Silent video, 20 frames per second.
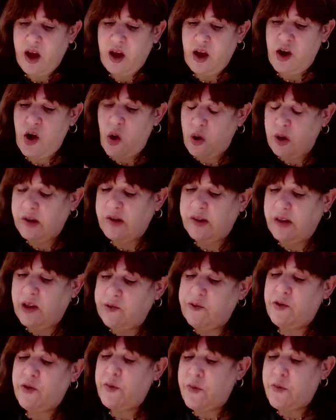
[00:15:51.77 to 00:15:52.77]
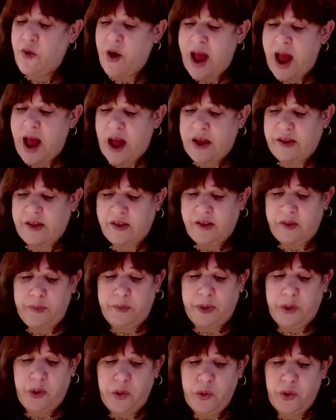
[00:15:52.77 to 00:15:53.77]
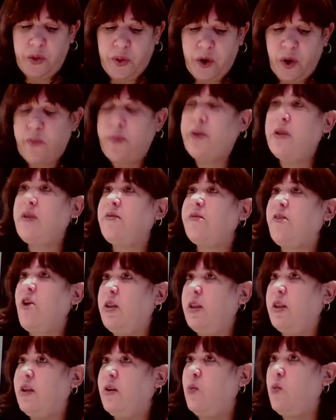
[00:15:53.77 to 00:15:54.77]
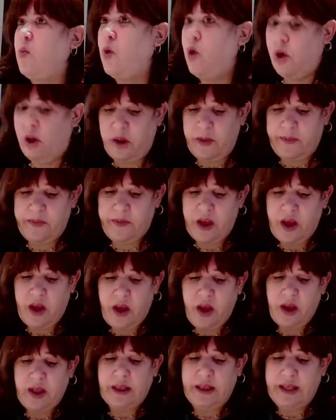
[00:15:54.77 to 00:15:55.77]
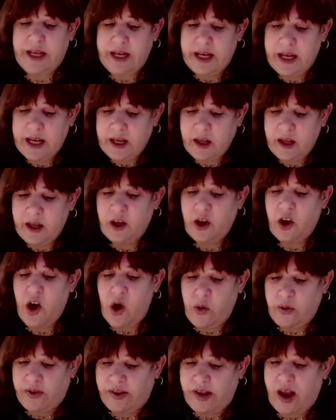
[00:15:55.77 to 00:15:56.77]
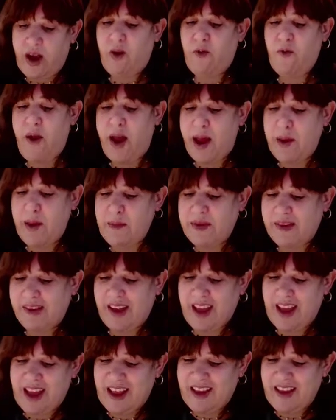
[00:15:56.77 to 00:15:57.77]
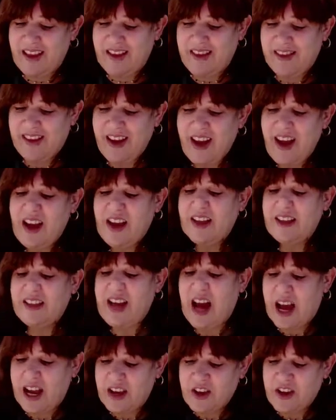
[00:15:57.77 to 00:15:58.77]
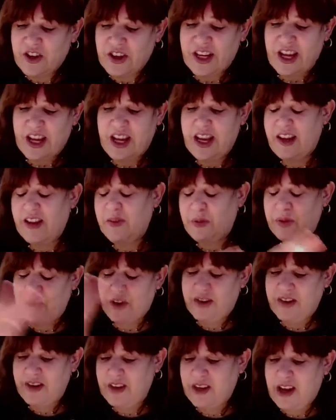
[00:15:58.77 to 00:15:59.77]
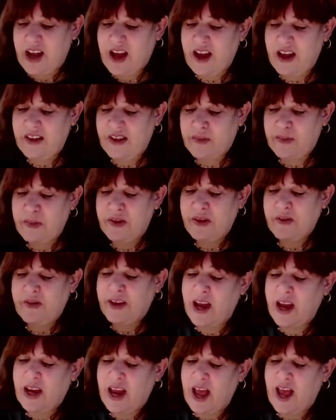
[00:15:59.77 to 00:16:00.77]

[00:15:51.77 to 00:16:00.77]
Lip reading: gold, silver, and brass, blue and purple and scarlet wool, linen, goat's hair, ram skins, tachash skins, which is a specific kind of